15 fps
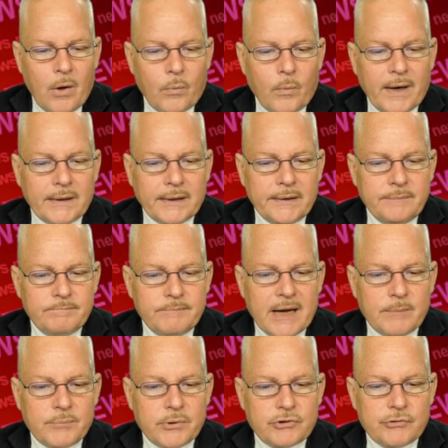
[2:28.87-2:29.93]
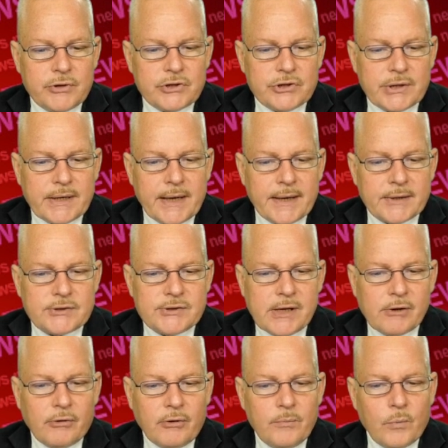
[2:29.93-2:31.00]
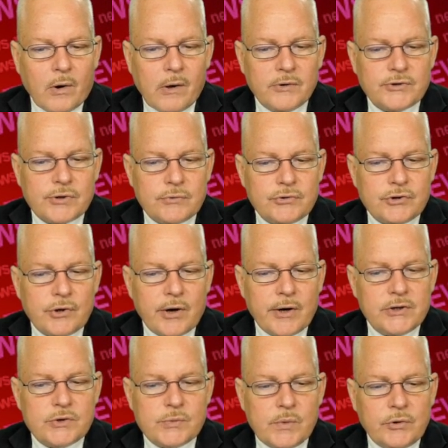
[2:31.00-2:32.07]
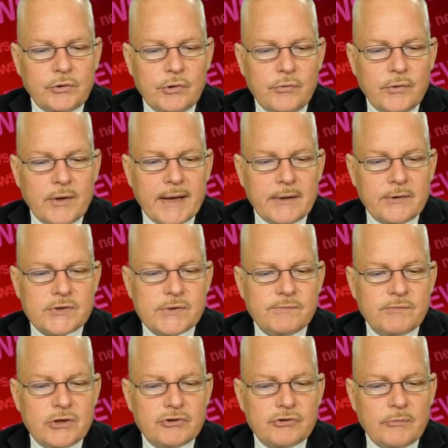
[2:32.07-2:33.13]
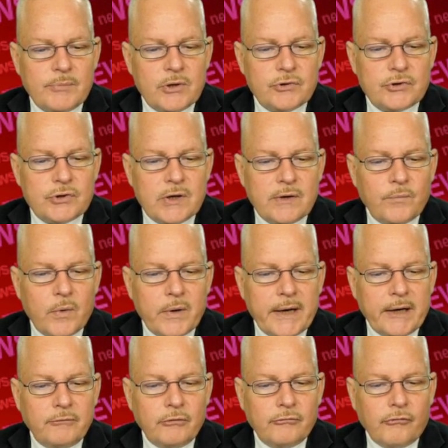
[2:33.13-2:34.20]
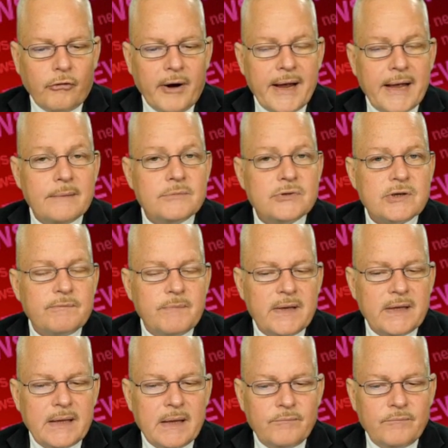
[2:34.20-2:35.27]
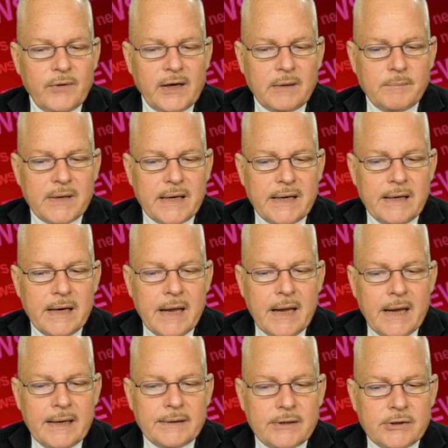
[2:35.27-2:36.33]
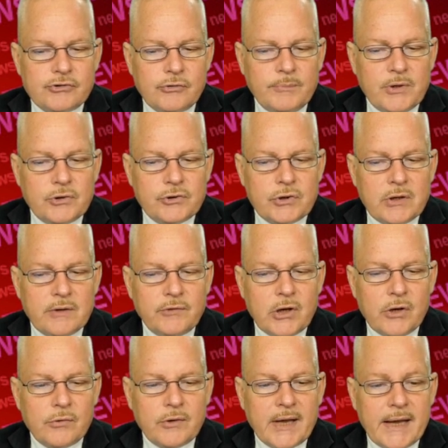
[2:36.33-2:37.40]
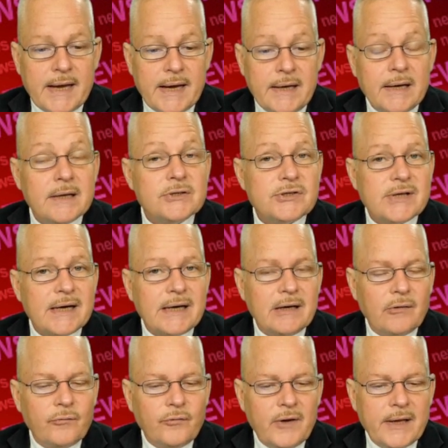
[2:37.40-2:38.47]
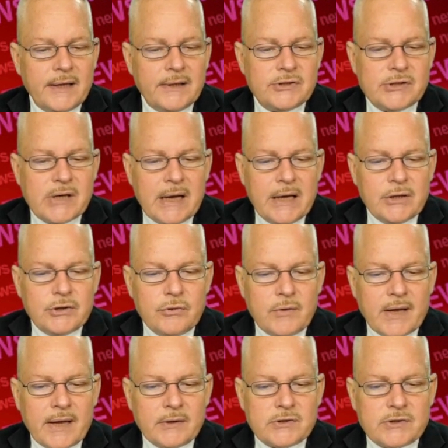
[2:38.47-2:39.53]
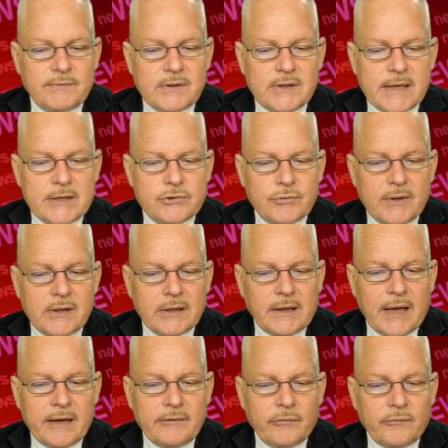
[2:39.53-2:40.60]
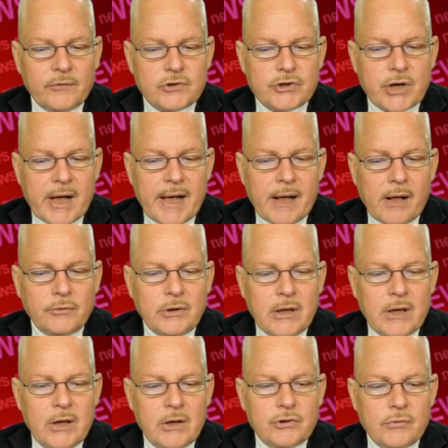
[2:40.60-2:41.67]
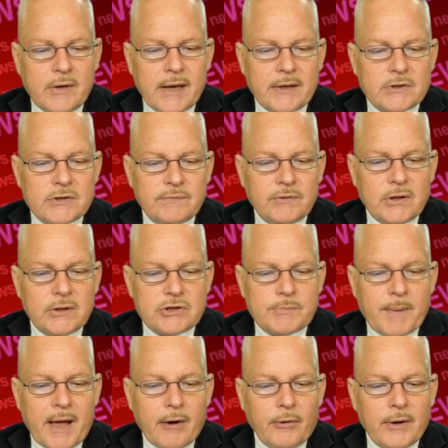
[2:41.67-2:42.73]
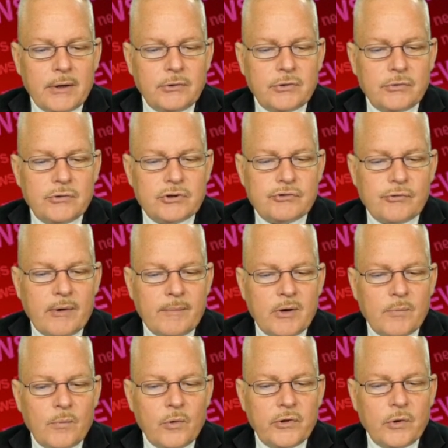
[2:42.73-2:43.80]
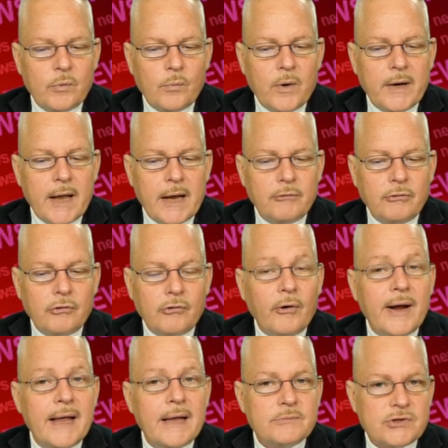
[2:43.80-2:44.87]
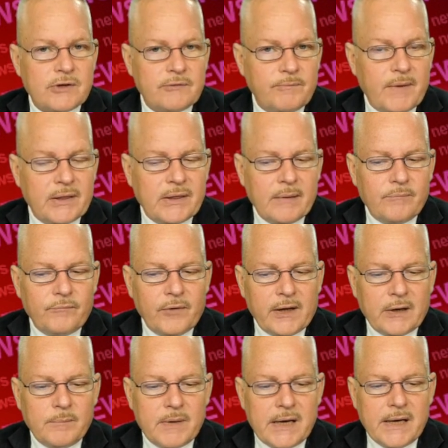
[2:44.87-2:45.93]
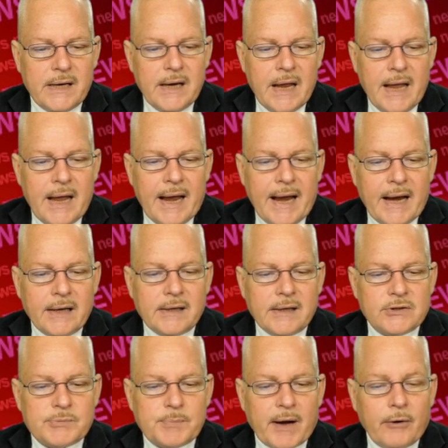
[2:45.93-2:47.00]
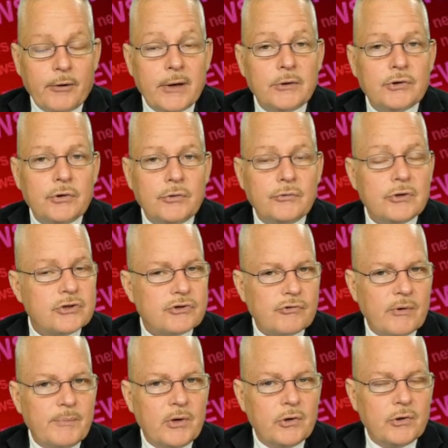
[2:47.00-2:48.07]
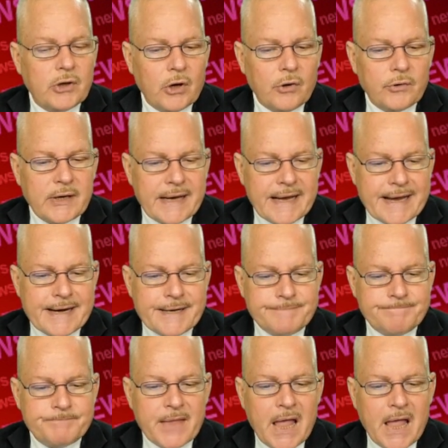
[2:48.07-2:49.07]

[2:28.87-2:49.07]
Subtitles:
Waylon and Patricia Cox Ingram were also charged with two counts of distribution of 100 grams of methamphetamine, distribution of cocaine, second offense, two counts of endangering the life of a child, two counts of conspiring to distribute more than 100 grams of methamphetamine, and conspiring to distribute cocaine.